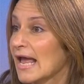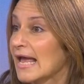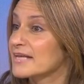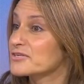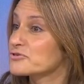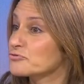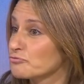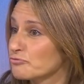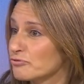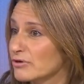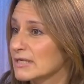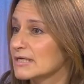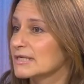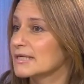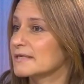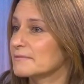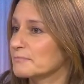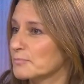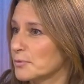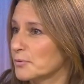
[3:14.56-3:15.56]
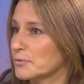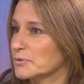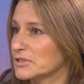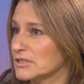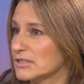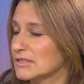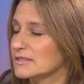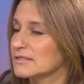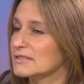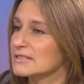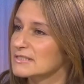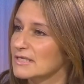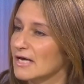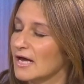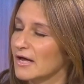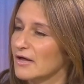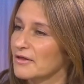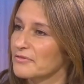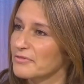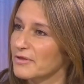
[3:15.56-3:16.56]
It's really important
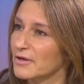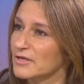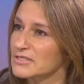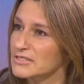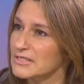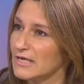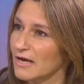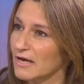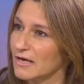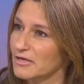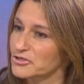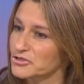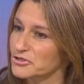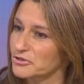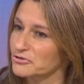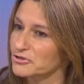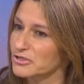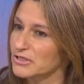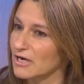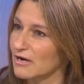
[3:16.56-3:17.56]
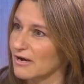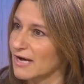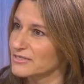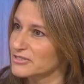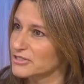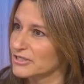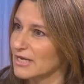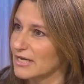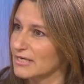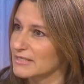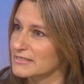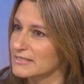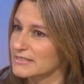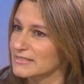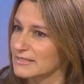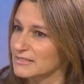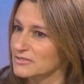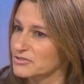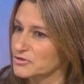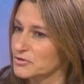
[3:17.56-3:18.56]
that children are
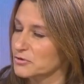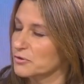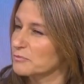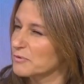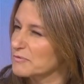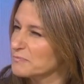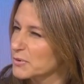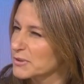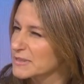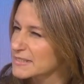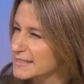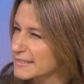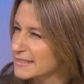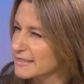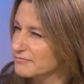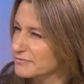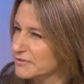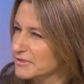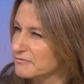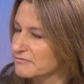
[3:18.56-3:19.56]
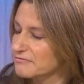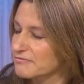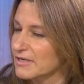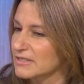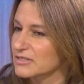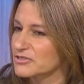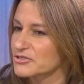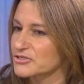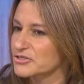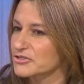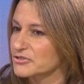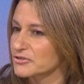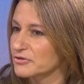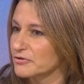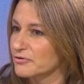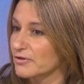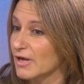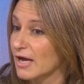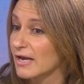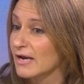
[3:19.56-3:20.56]
educated in school, and we've put in significant funds to
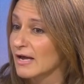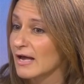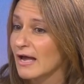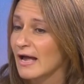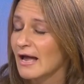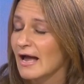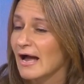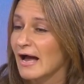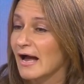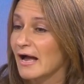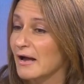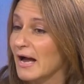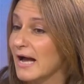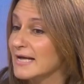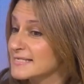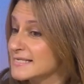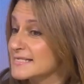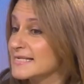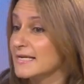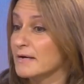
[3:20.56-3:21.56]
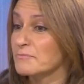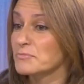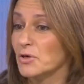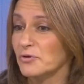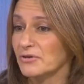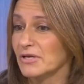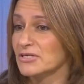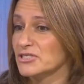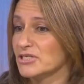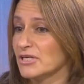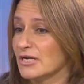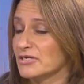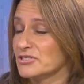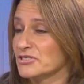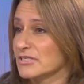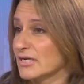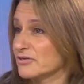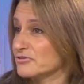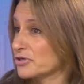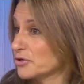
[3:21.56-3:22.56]
do that. As I said, I'm not the
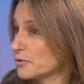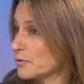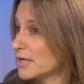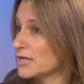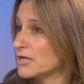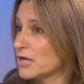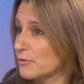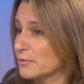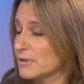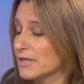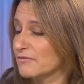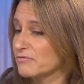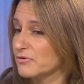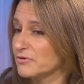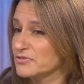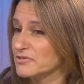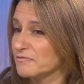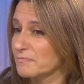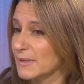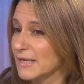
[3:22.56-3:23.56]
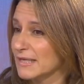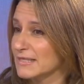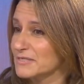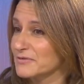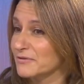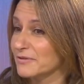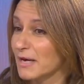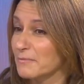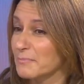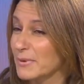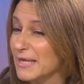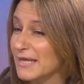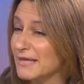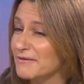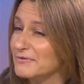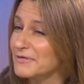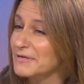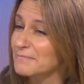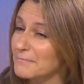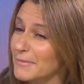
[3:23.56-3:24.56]
Education Secretary, who I know will have lots of plans on that, but
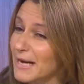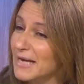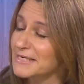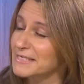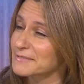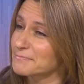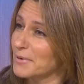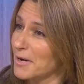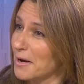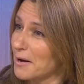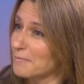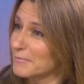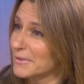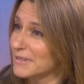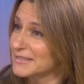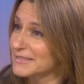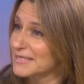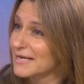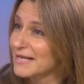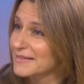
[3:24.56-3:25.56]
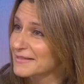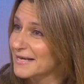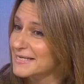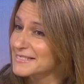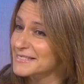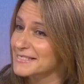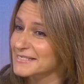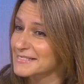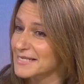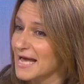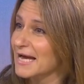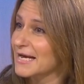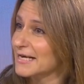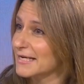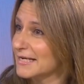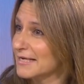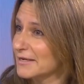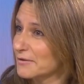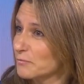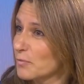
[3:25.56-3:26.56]
even in my department, that's
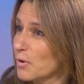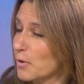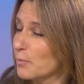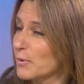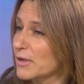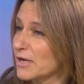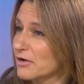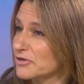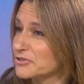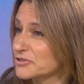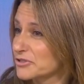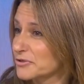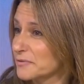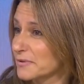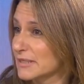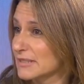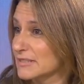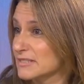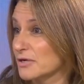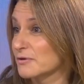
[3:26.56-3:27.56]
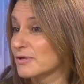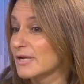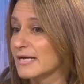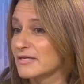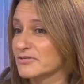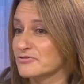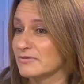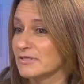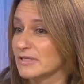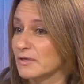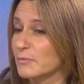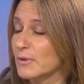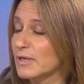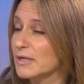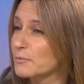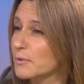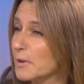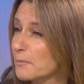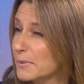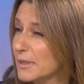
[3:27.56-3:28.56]
exactly what we are doing. So later in the
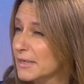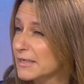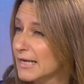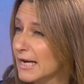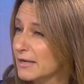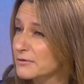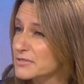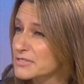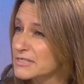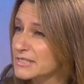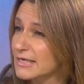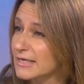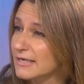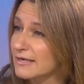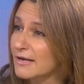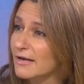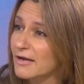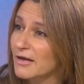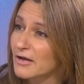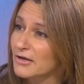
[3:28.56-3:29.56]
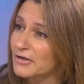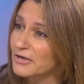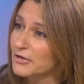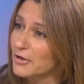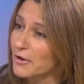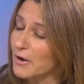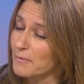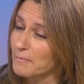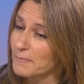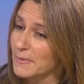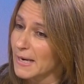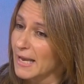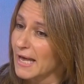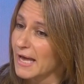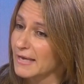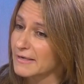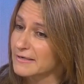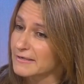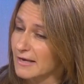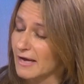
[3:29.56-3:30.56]
week, we'll be announcing, a
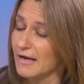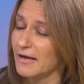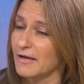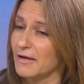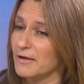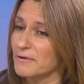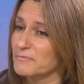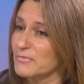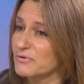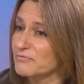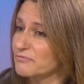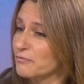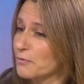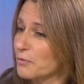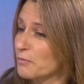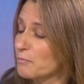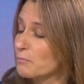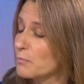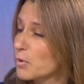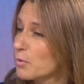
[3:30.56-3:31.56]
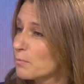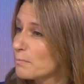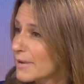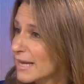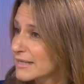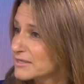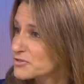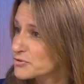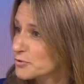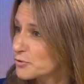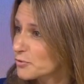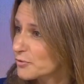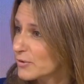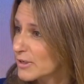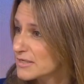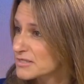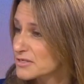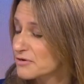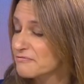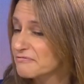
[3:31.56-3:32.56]
plan for more
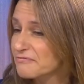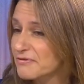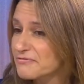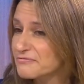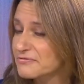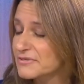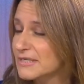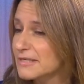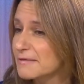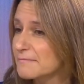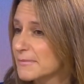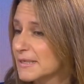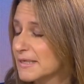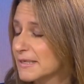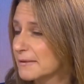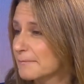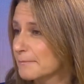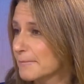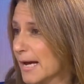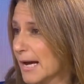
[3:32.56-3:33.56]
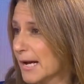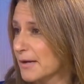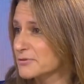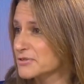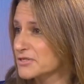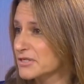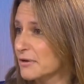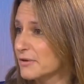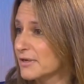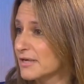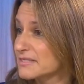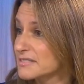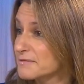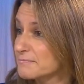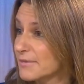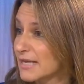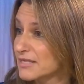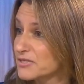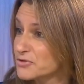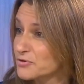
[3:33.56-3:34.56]
mentoring, so £15 million going into
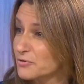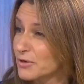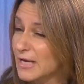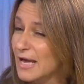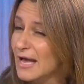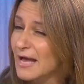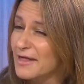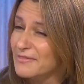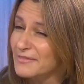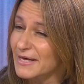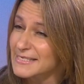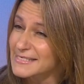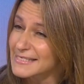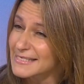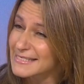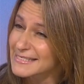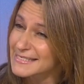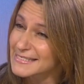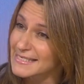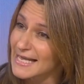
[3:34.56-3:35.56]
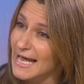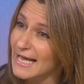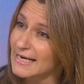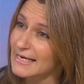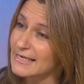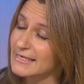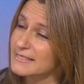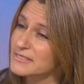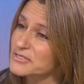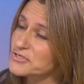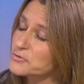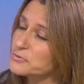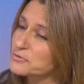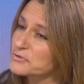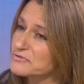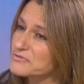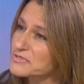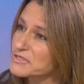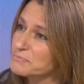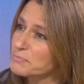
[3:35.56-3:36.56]
mentoring. That's exactly the
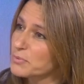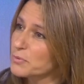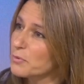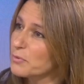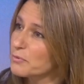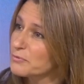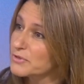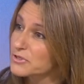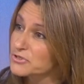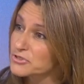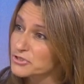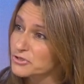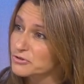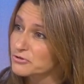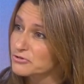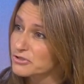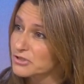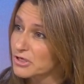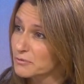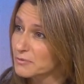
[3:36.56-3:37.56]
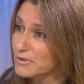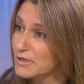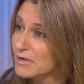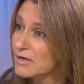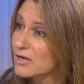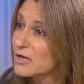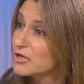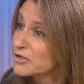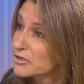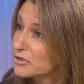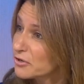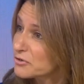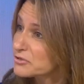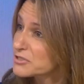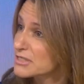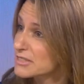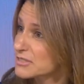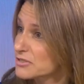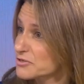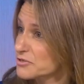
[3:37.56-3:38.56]
sort of support that children who are
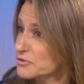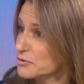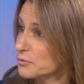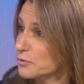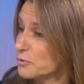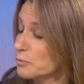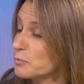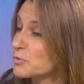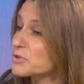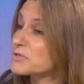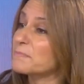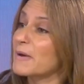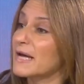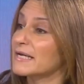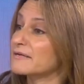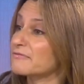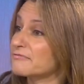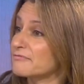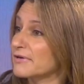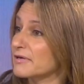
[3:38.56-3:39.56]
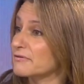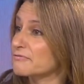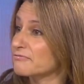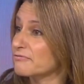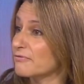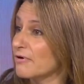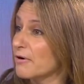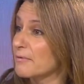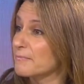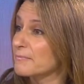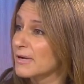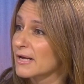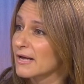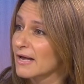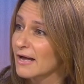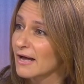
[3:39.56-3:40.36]
not in school would benefit from.